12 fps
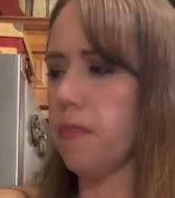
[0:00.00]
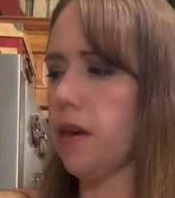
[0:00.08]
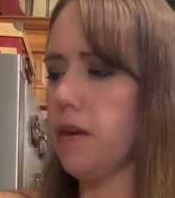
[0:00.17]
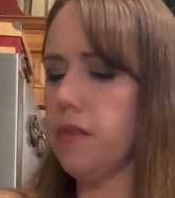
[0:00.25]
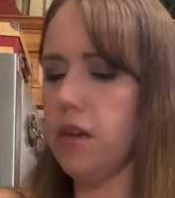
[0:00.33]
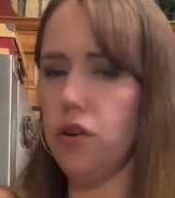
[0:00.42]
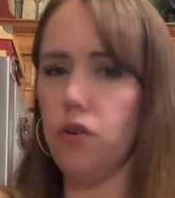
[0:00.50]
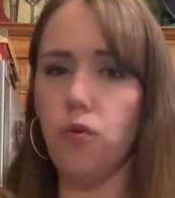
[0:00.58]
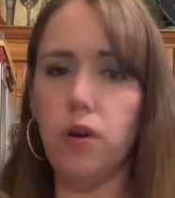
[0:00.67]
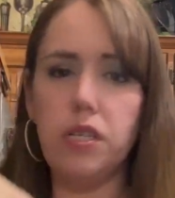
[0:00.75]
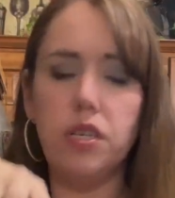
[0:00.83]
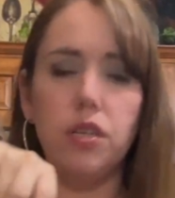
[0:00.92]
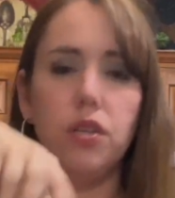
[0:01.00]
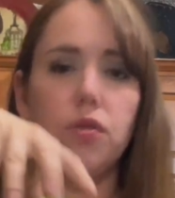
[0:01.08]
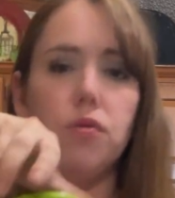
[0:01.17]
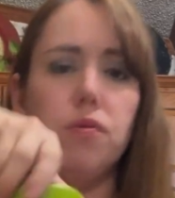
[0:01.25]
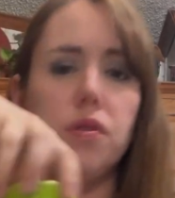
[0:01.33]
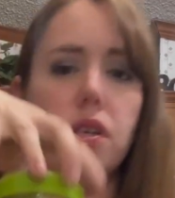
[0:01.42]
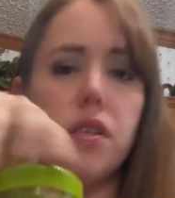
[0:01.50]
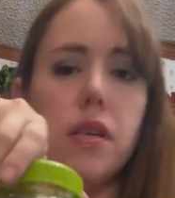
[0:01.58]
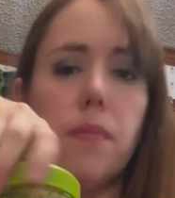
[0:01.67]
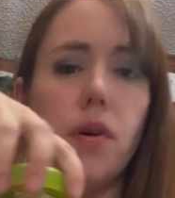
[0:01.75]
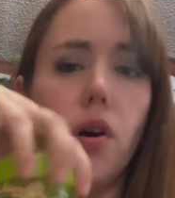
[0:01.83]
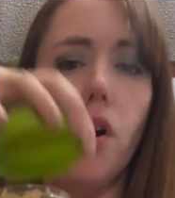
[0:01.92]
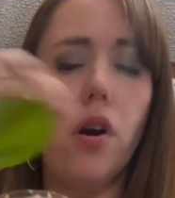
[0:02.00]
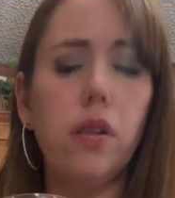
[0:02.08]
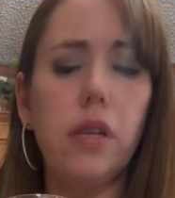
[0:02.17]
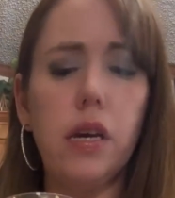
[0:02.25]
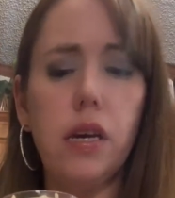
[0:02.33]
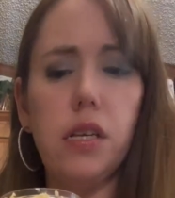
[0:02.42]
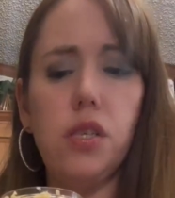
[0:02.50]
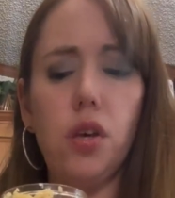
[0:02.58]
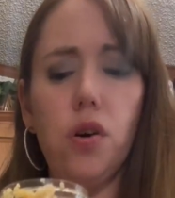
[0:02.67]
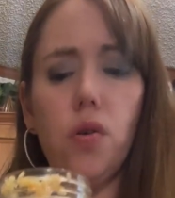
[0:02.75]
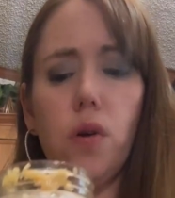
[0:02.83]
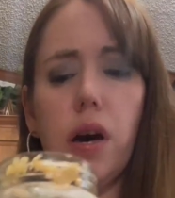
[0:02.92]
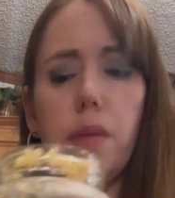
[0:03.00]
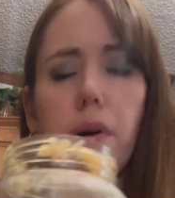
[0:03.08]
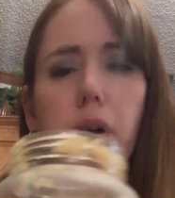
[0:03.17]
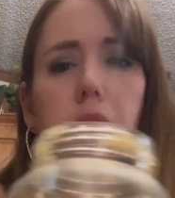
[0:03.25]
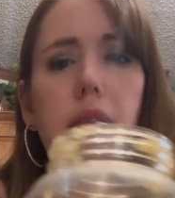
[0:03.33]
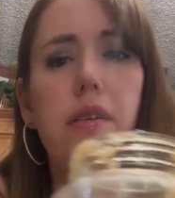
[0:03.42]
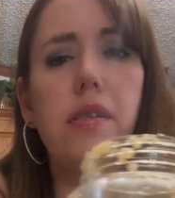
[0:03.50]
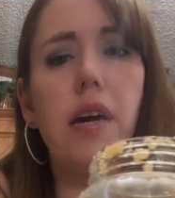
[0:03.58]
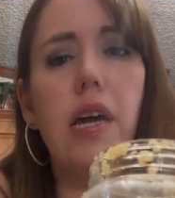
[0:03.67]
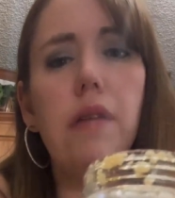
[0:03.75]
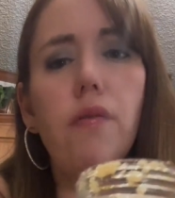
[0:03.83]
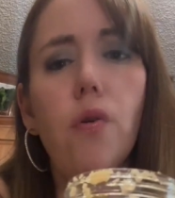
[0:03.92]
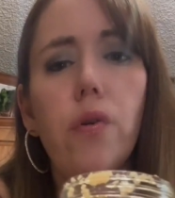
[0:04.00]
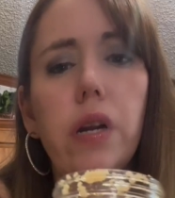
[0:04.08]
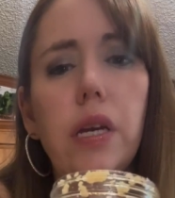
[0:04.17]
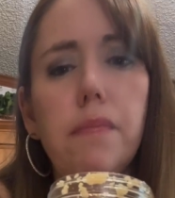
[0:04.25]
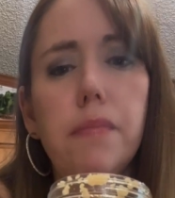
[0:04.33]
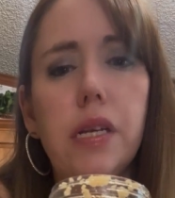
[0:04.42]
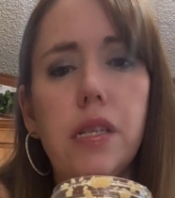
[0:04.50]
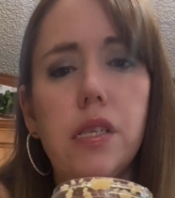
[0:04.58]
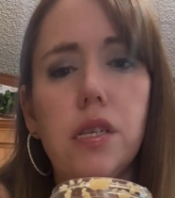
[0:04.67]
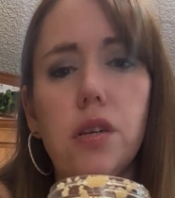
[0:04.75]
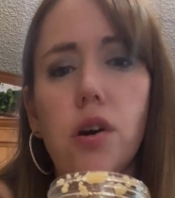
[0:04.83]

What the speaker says: And then you're going to use some garlic. So I buy this kind of already minced